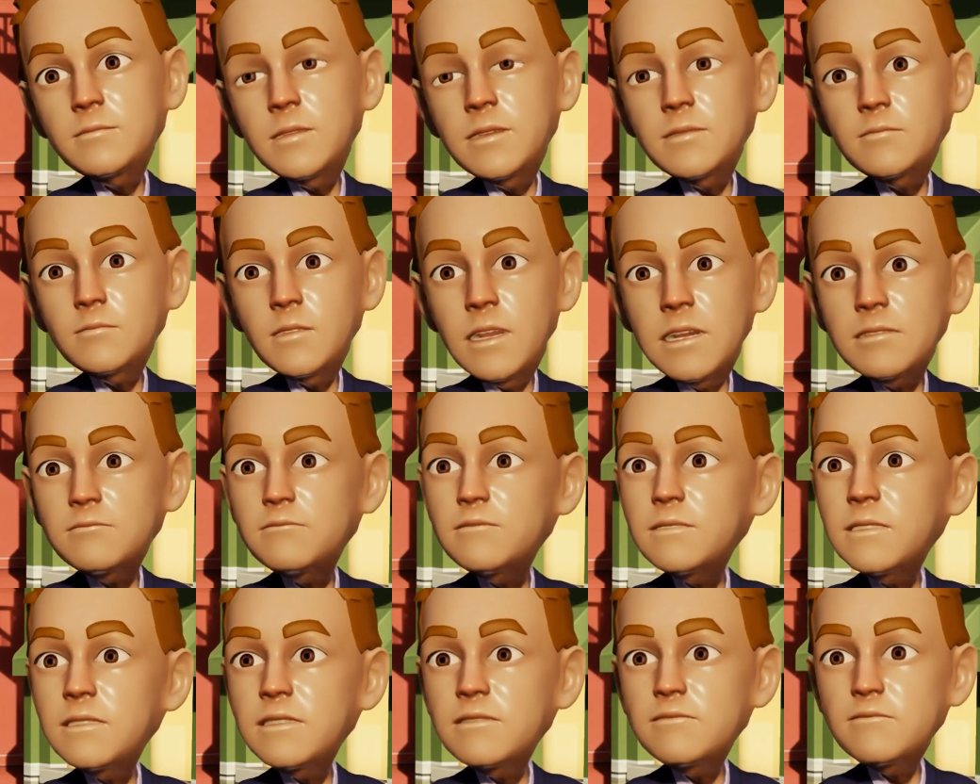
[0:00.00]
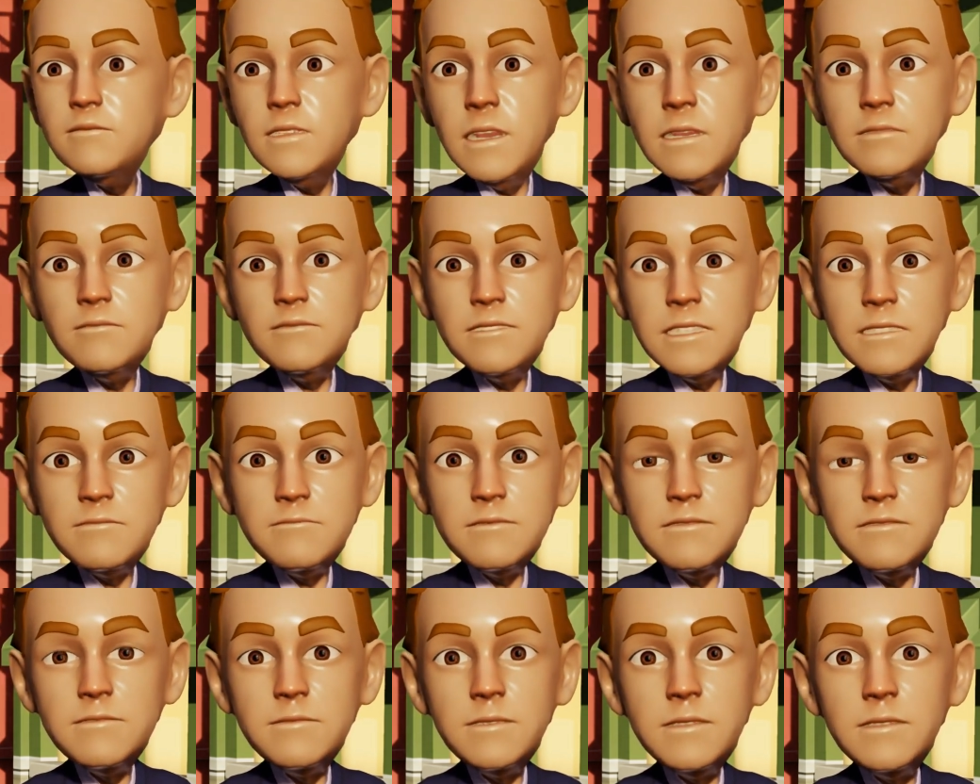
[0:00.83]
By grasping these
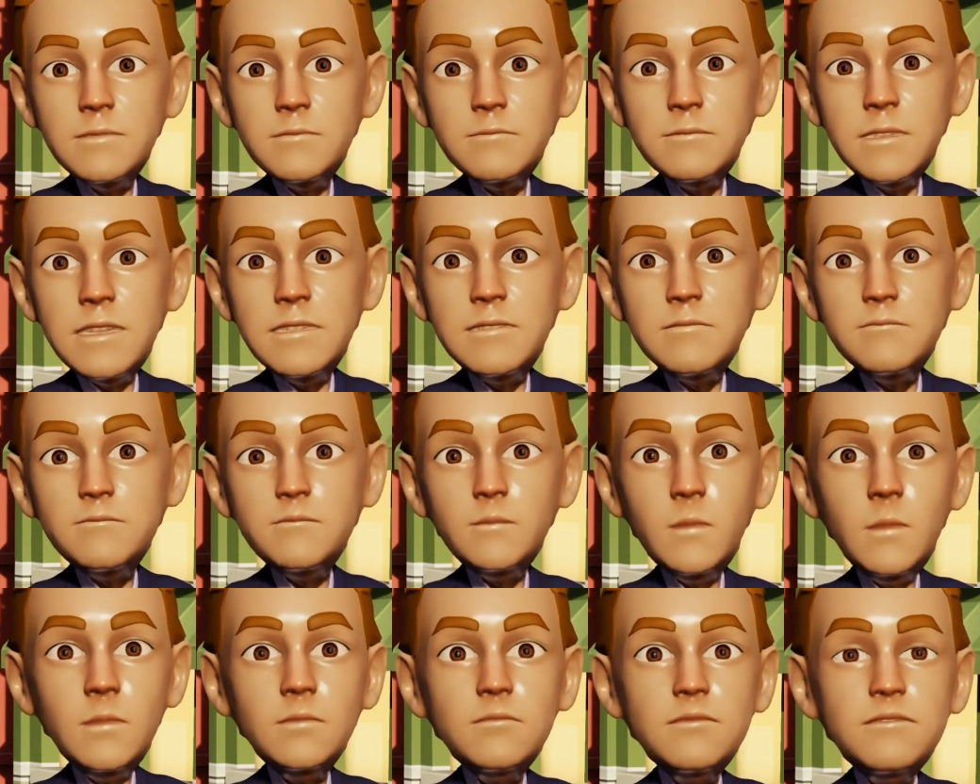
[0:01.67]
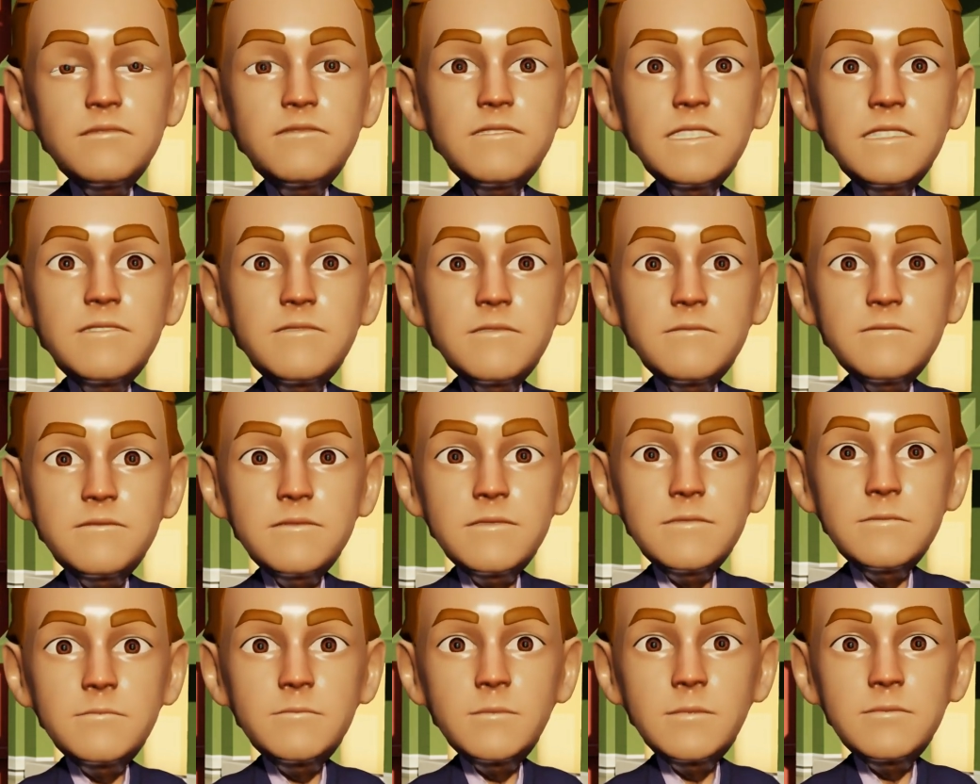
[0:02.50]
concepts, you can make informed
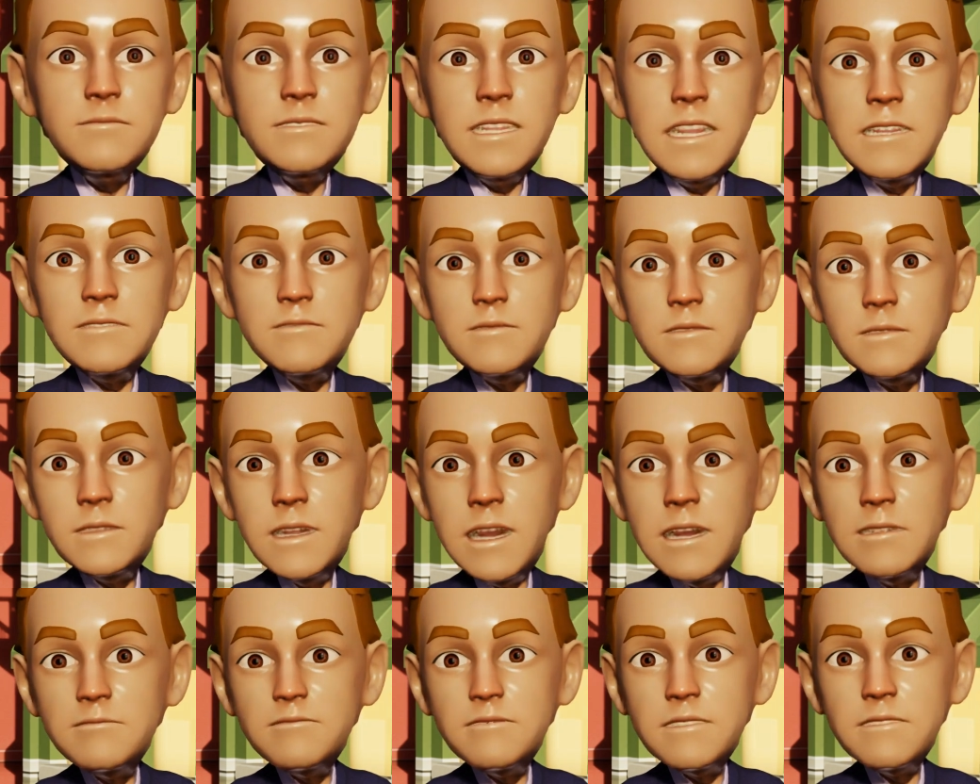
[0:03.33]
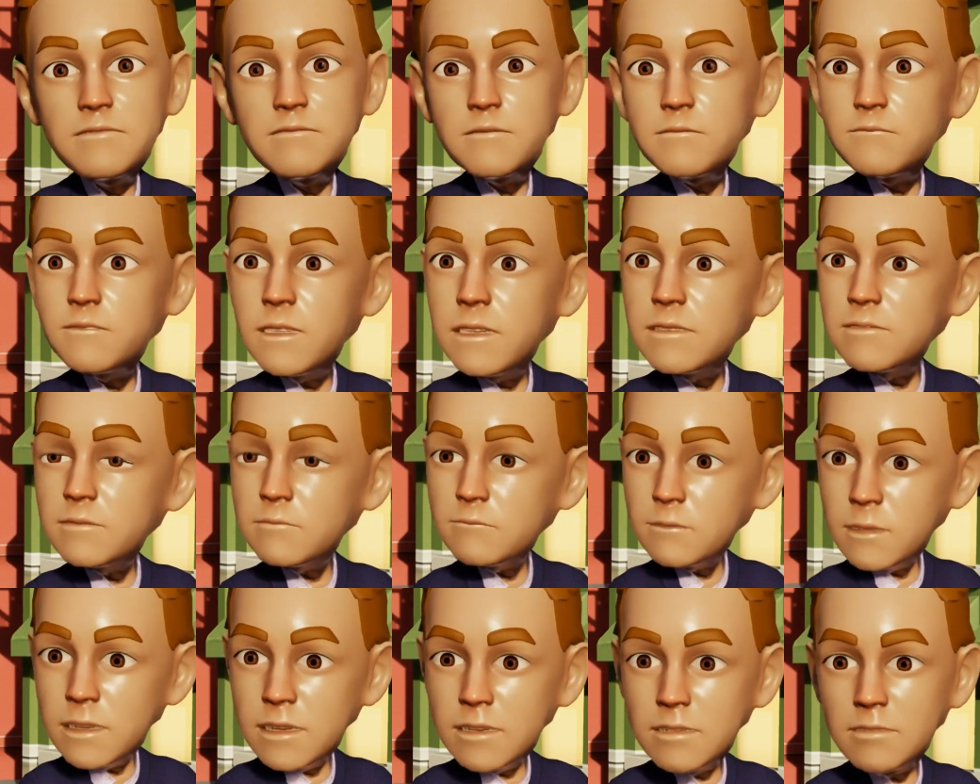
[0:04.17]
decisions, protect your assets
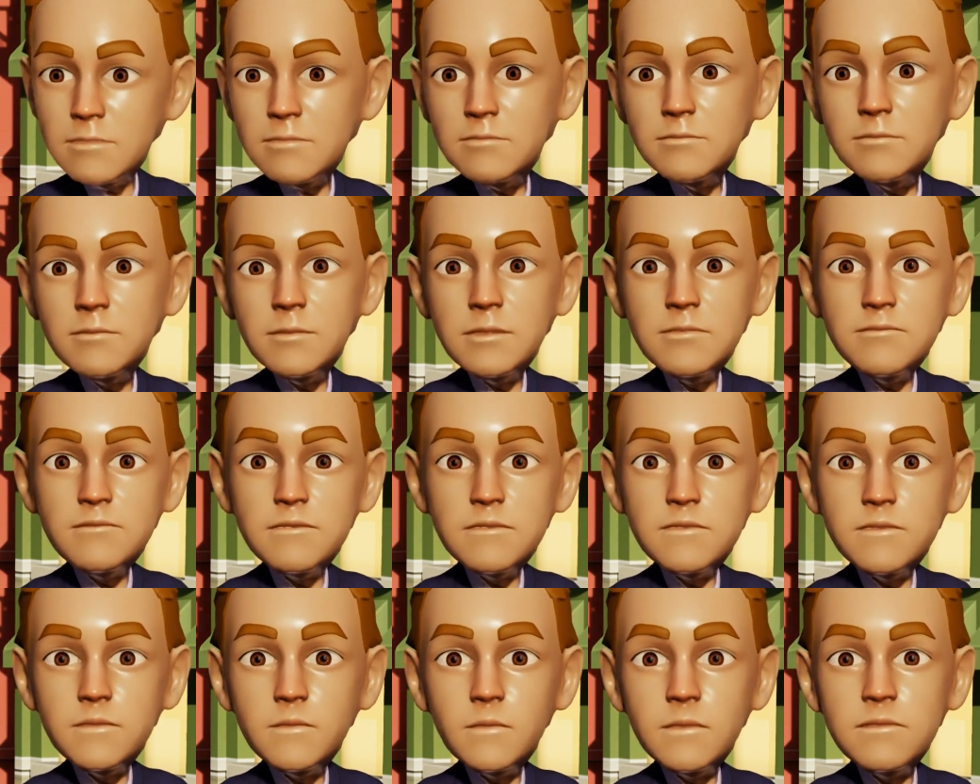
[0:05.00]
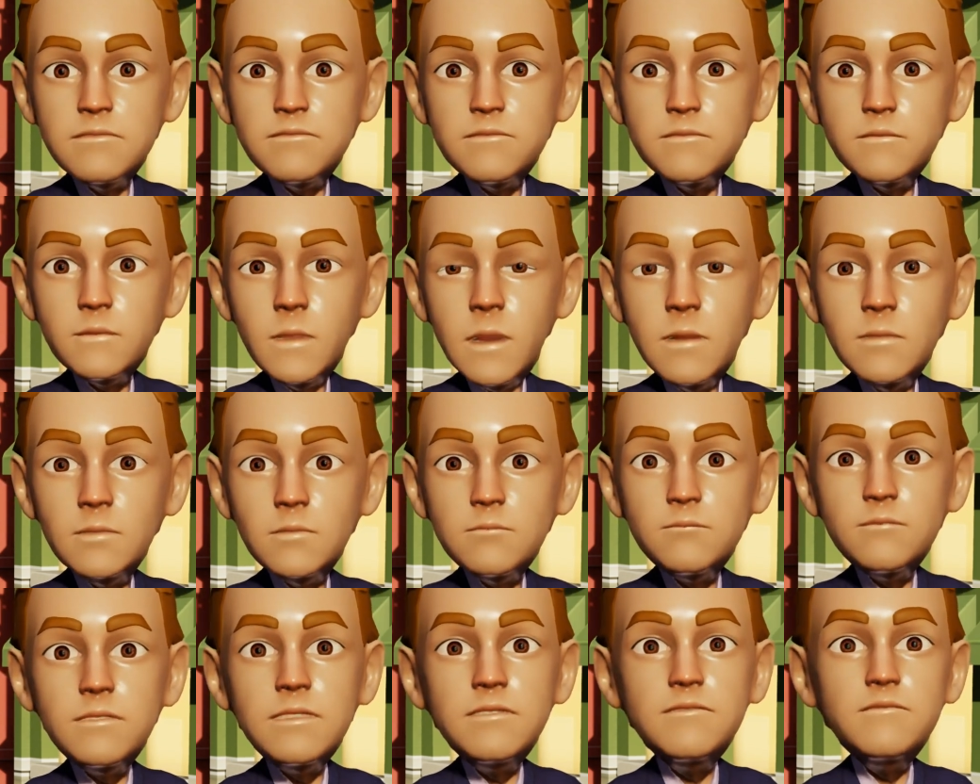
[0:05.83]
effectively, and secure a
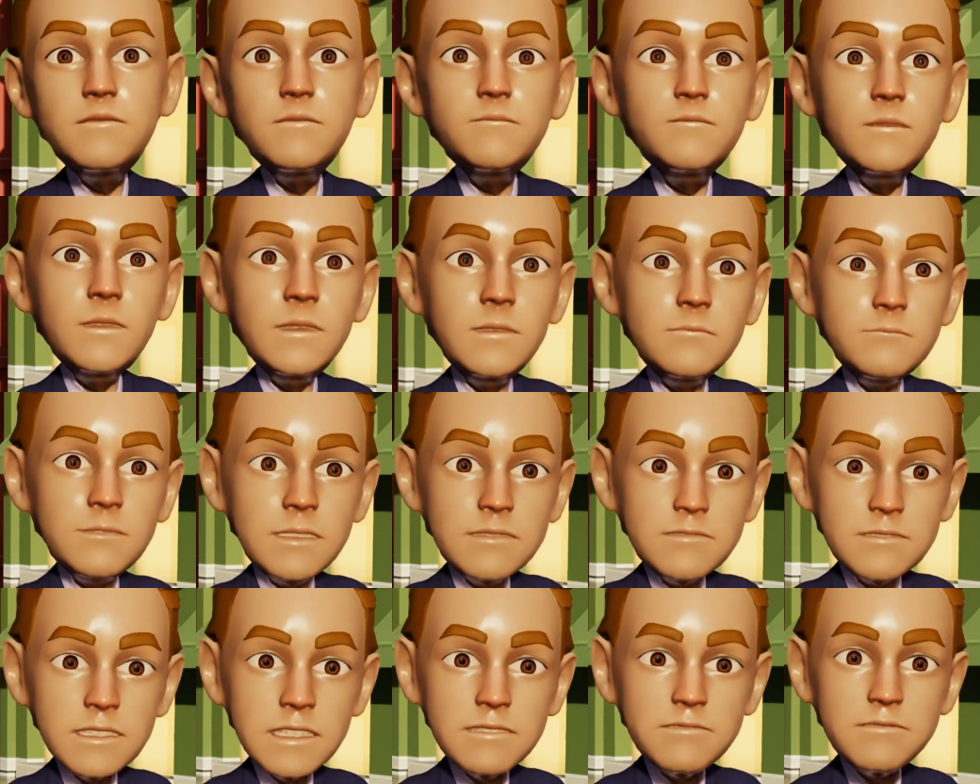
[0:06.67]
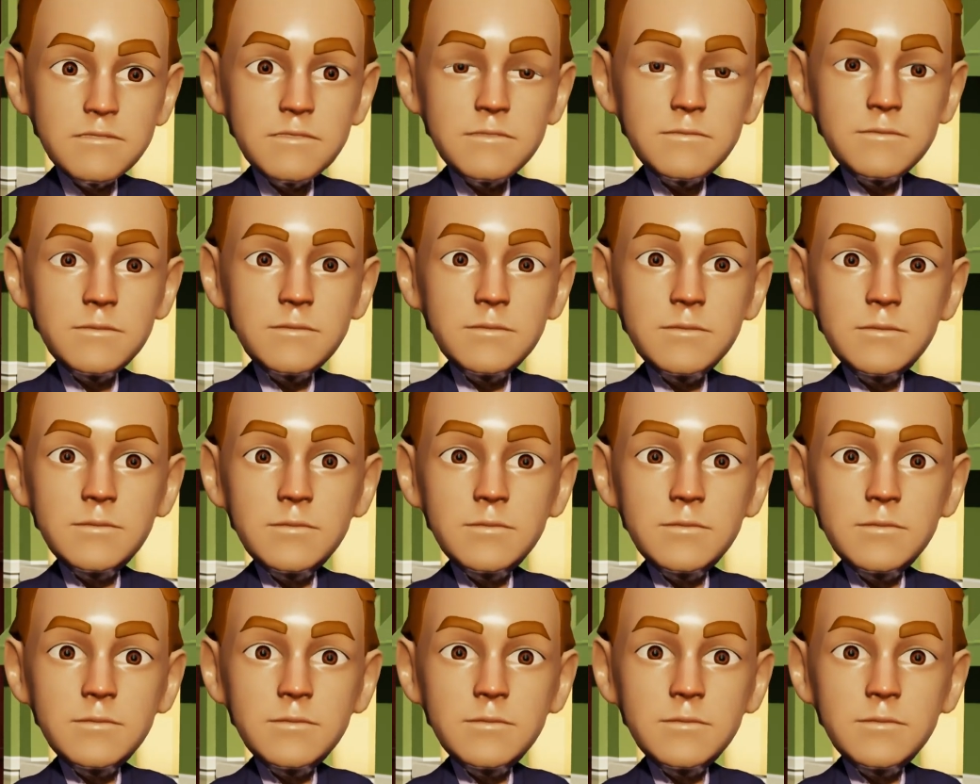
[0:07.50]
stronger future for your business.